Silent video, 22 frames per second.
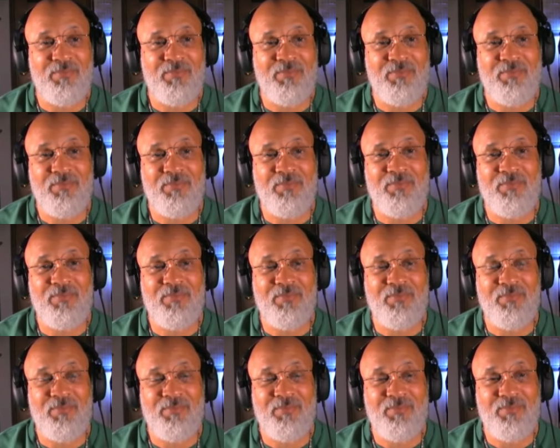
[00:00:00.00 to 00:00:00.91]

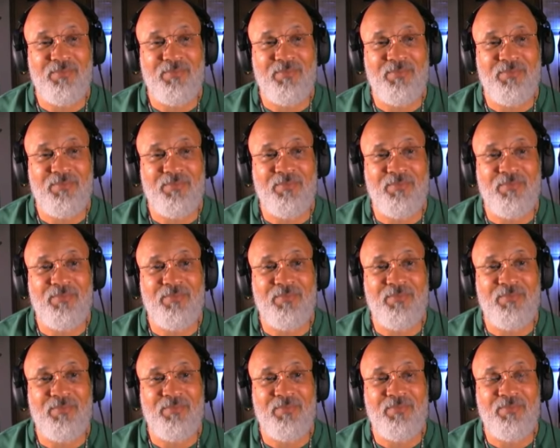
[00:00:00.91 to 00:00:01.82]

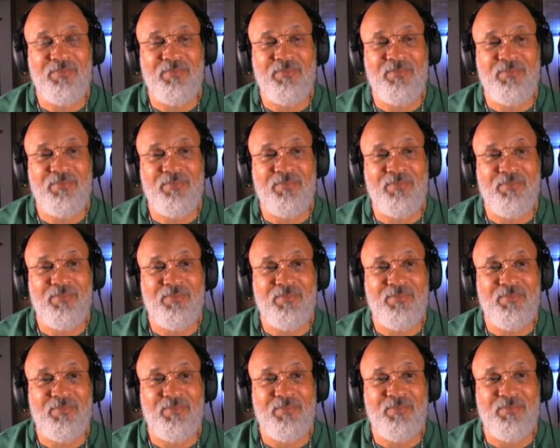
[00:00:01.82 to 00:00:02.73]

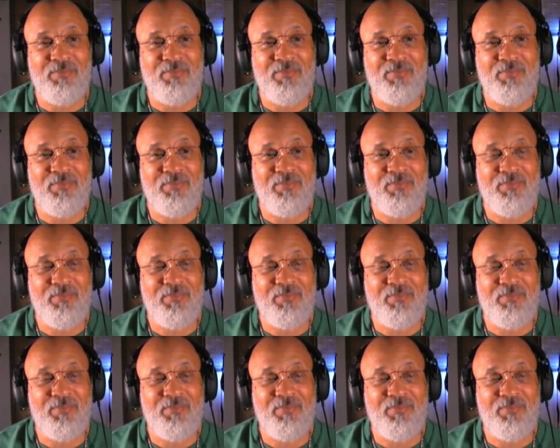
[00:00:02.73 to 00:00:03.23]
No words are spoken by the person on screen.